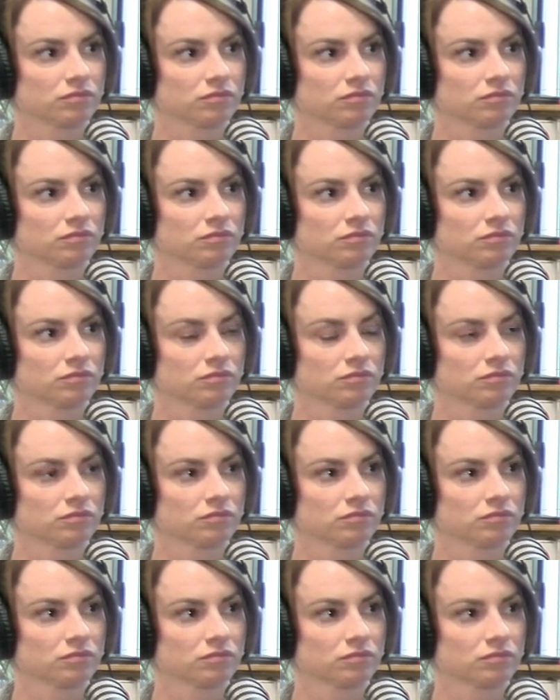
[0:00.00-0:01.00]

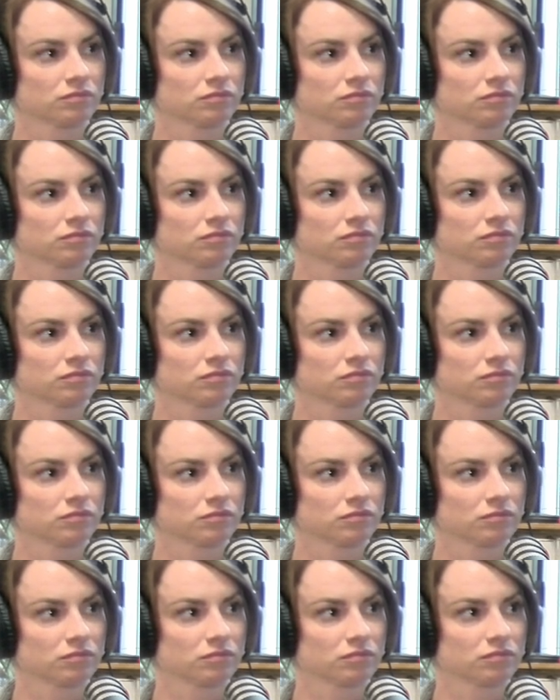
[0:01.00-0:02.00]

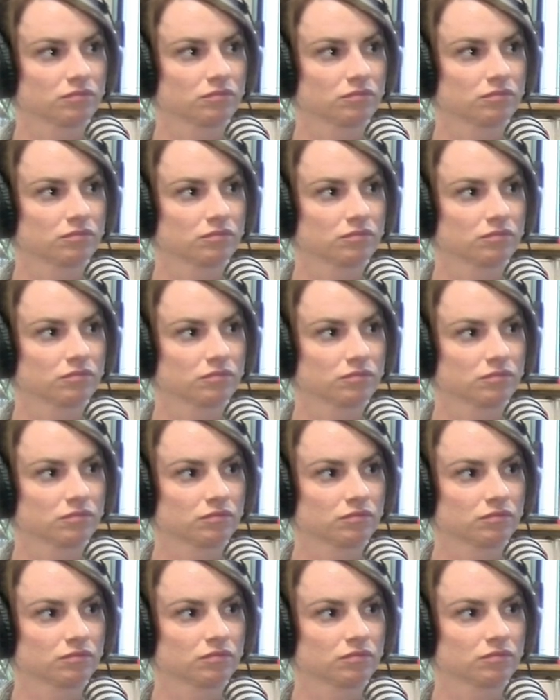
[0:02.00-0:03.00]

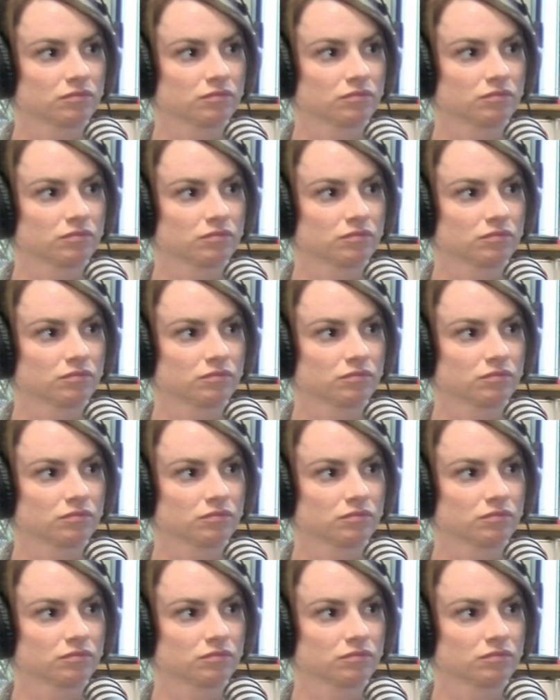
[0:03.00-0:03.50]
No words are spoken by the person on screen.